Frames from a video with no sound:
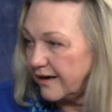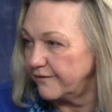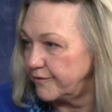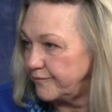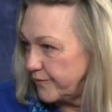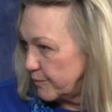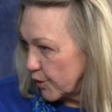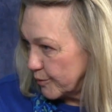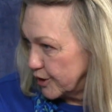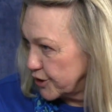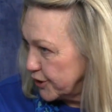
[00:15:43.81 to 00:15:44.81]
of the
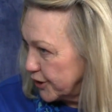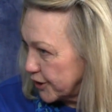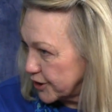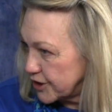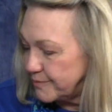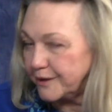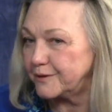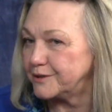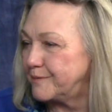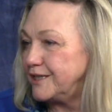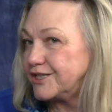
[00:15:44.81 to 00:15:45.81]
Mormon church. It would
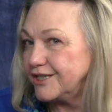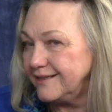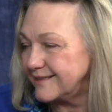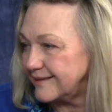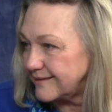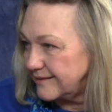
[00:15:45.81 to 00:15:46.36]
be Jesus